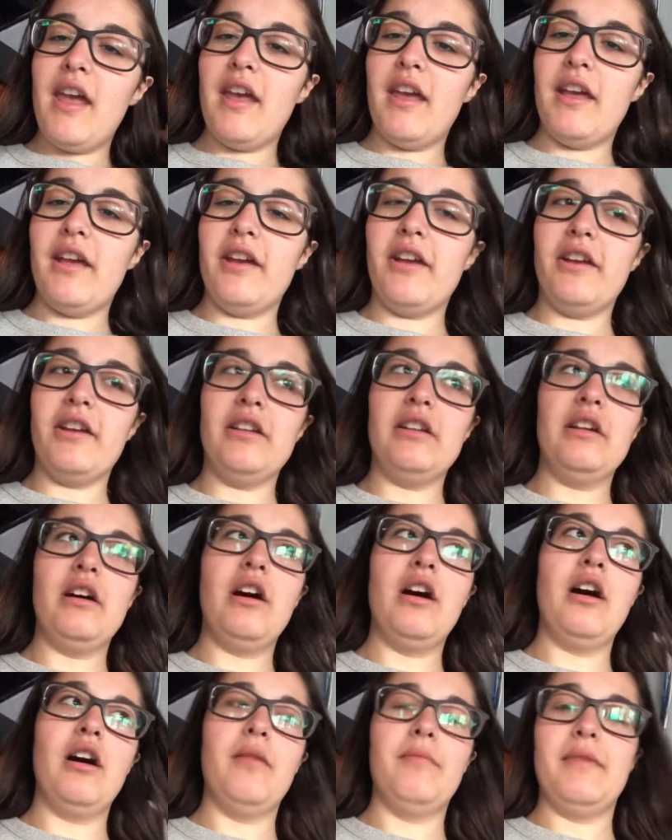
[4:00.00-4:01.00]
and
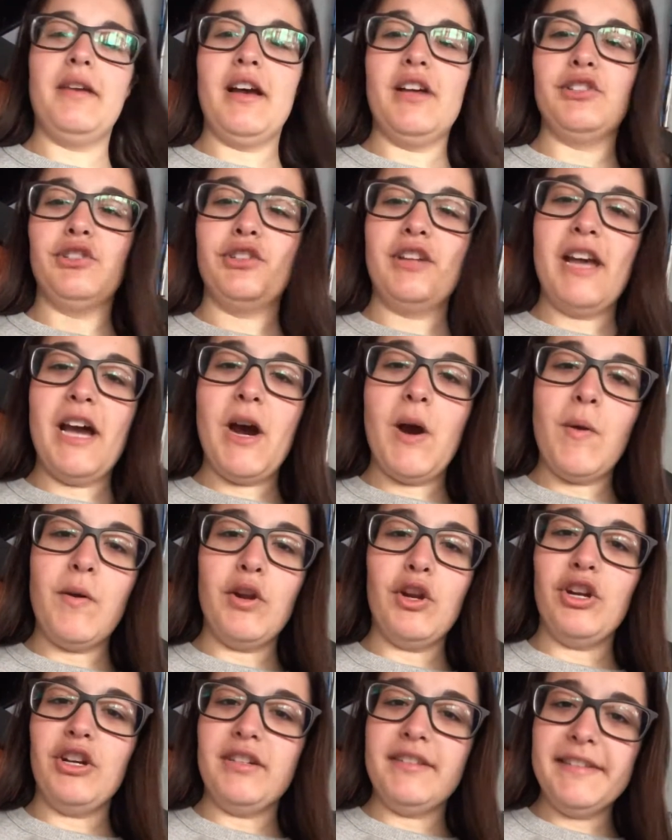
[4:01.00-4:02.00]
yeah, so now
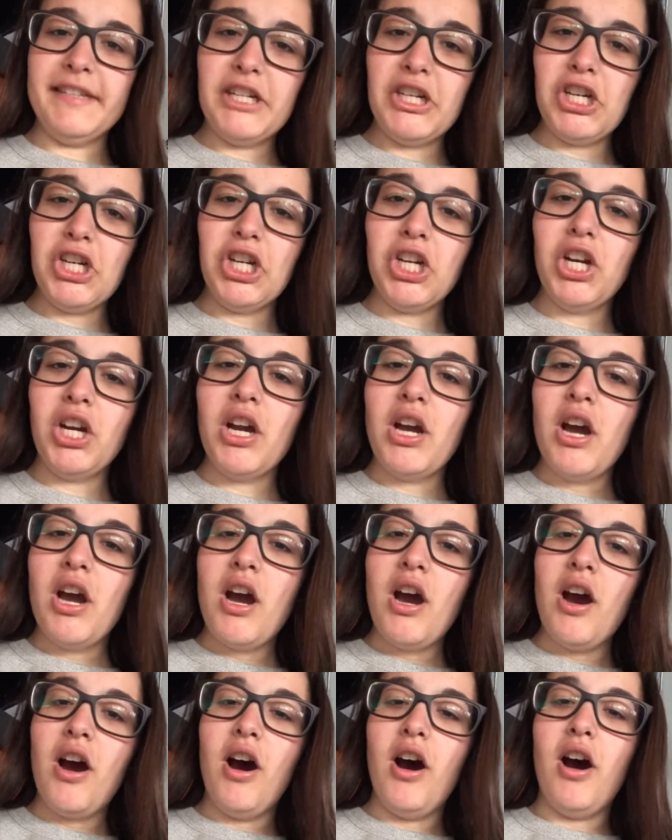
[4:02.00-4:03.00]
we are at dinner,
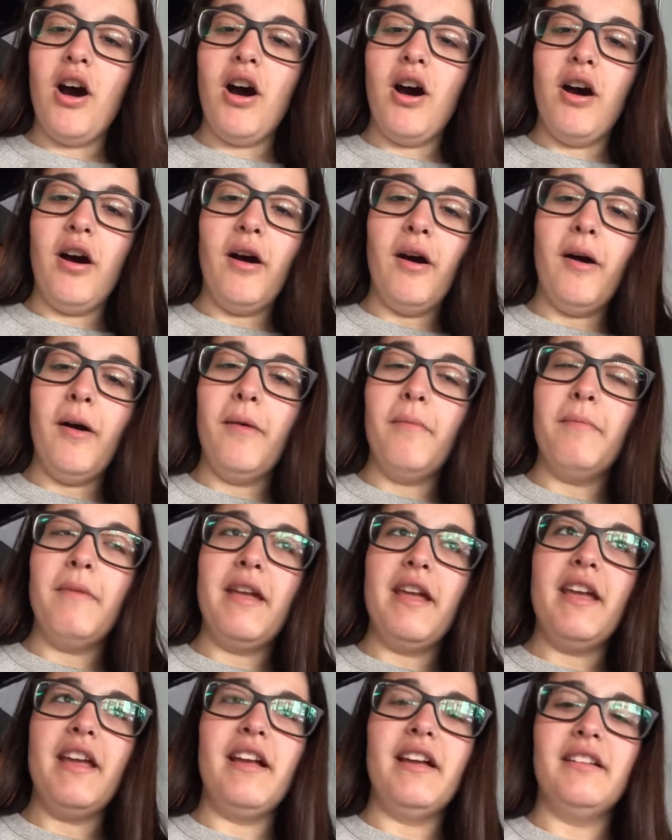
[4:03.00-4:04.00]

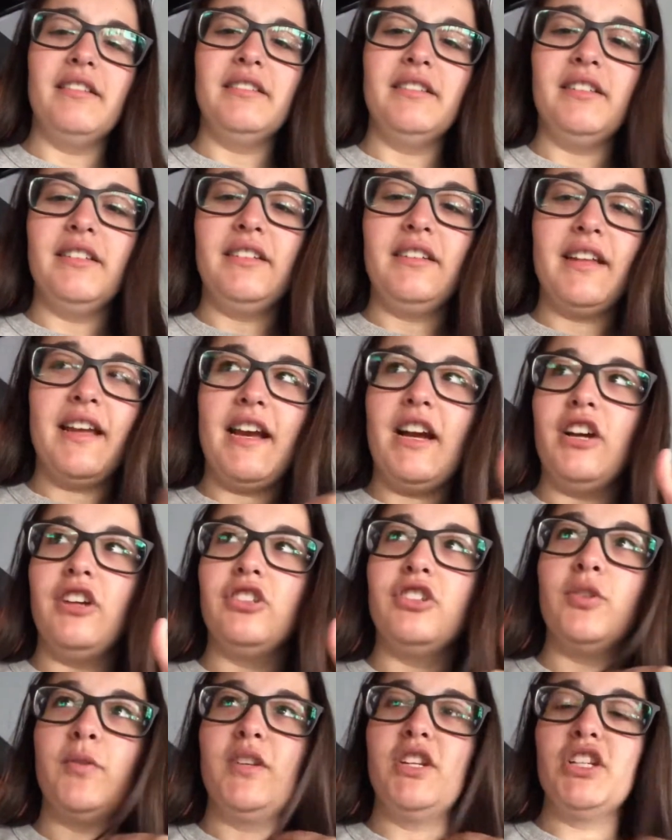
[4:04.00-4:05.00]
and yeah,
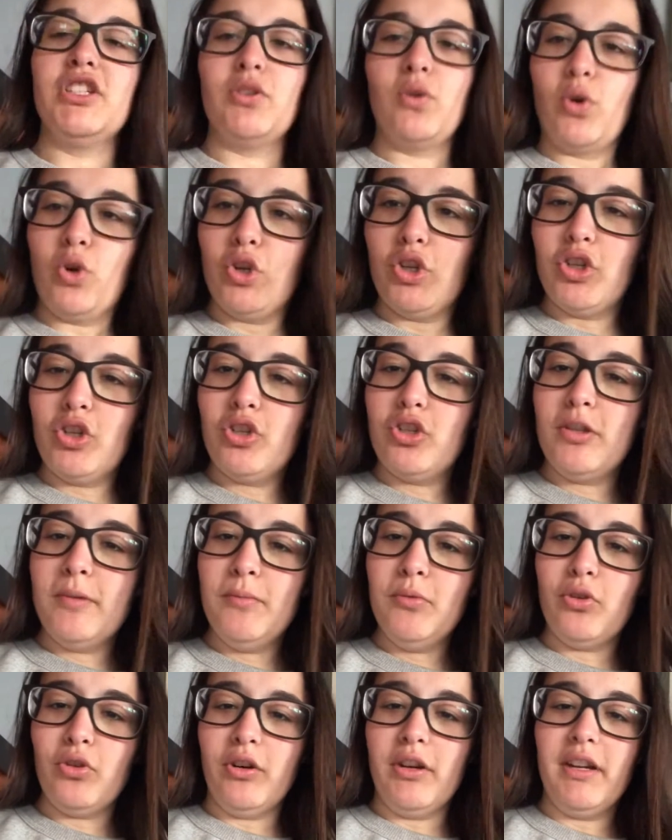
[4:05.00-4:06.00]
so we just ordered
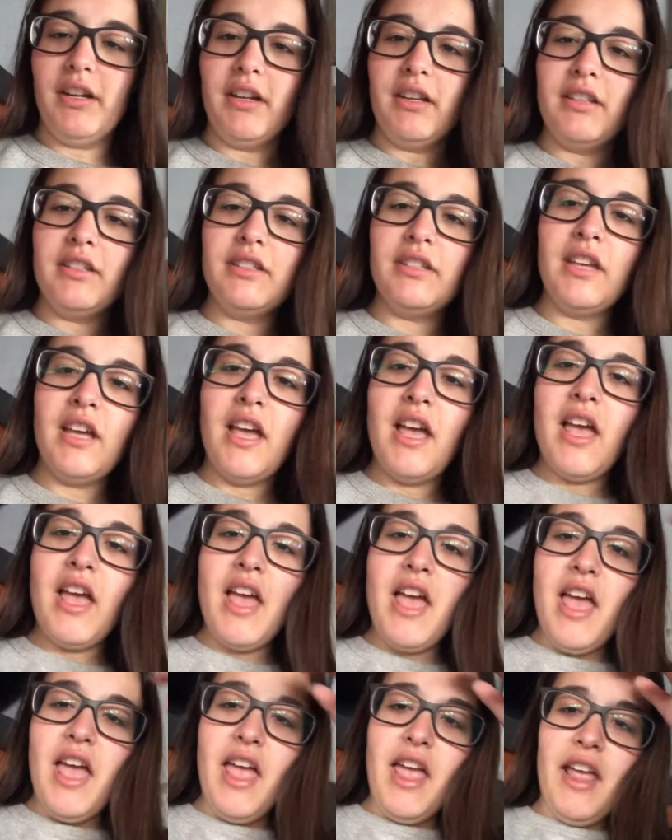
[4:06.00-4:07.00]
some drinks,
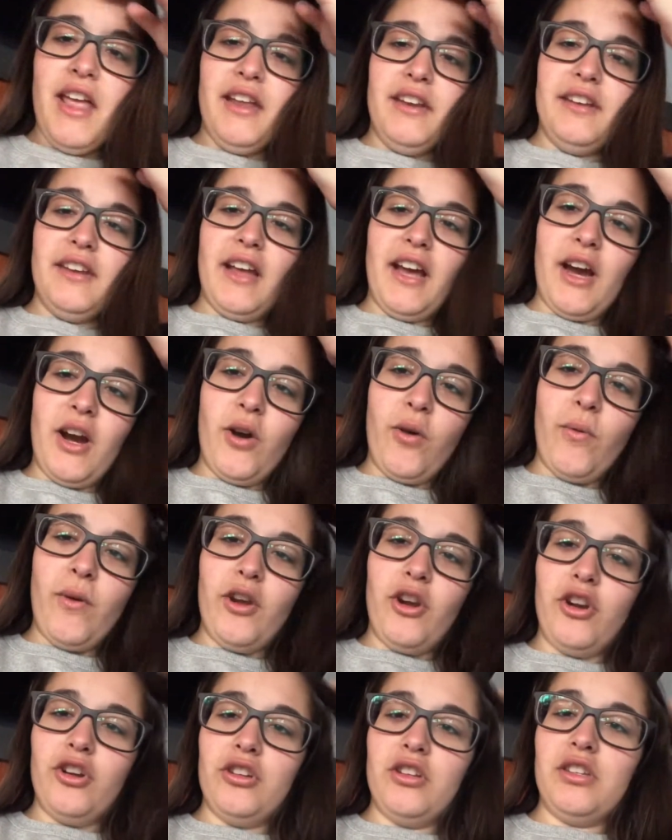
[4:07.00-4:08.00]
and now
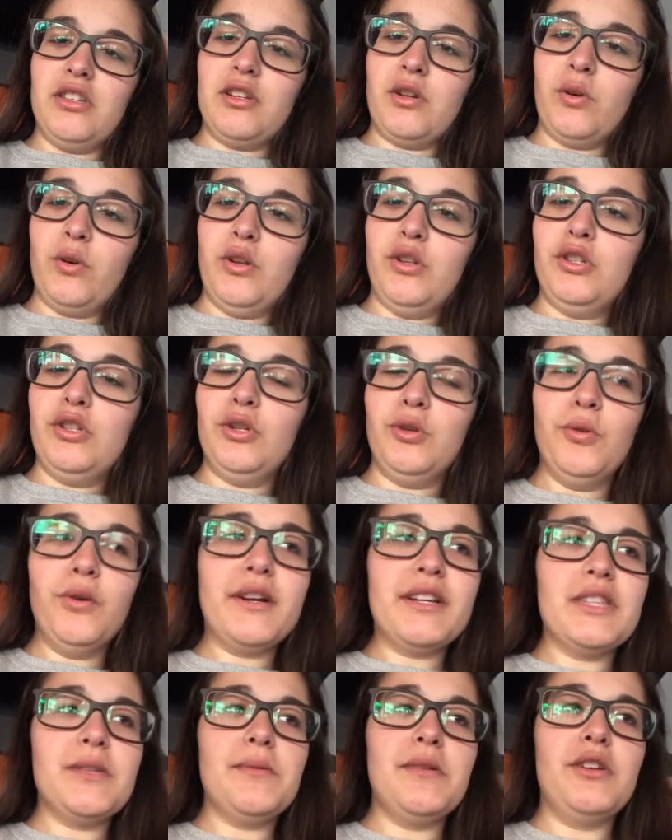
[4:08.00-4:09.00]
we are just going to
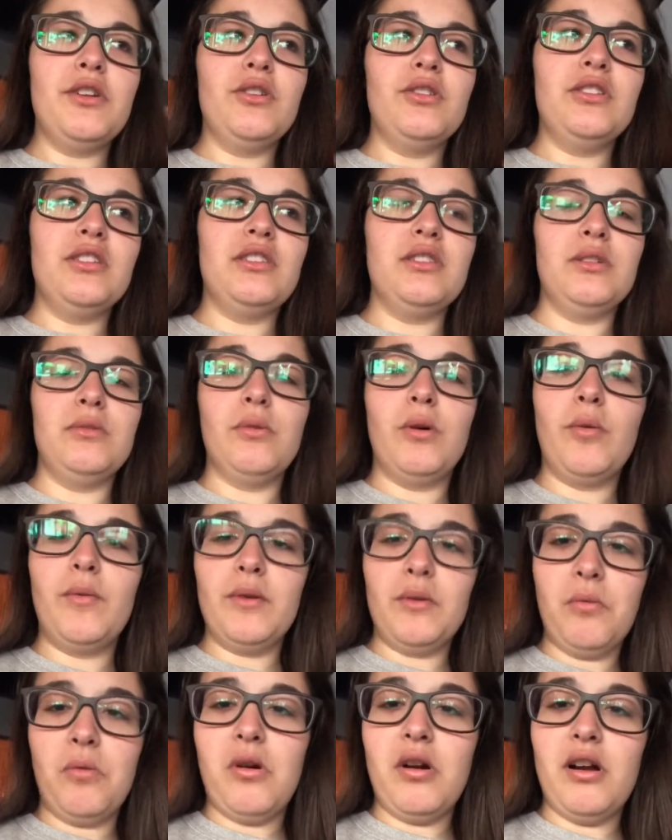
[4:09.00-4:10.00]
look at the menu to see what
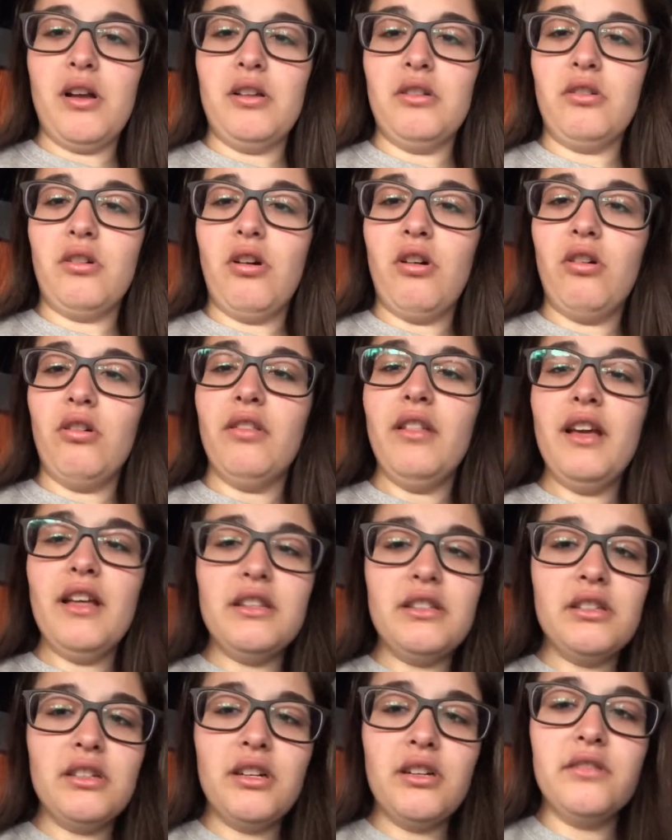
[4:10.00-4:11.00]
we want and all
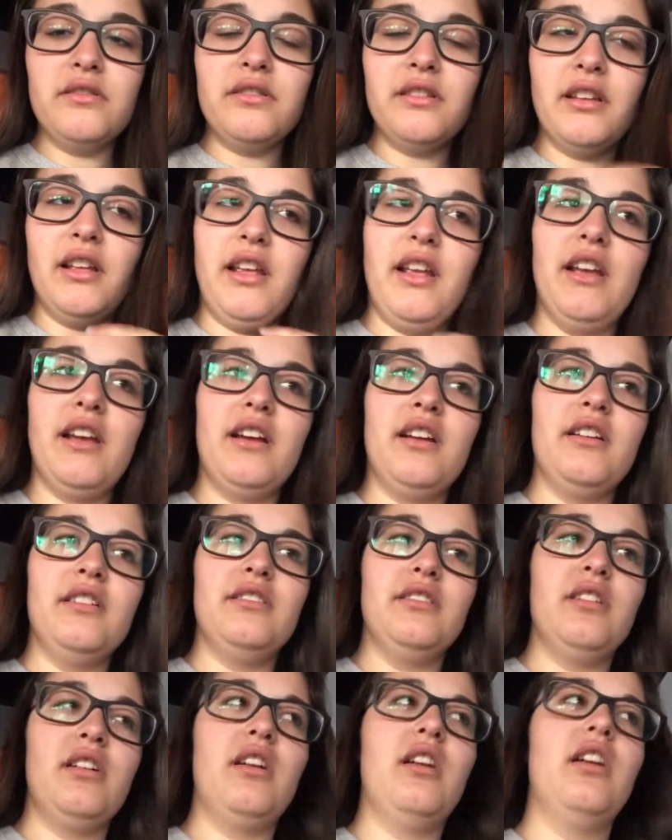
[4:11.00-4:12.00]
that stuff. And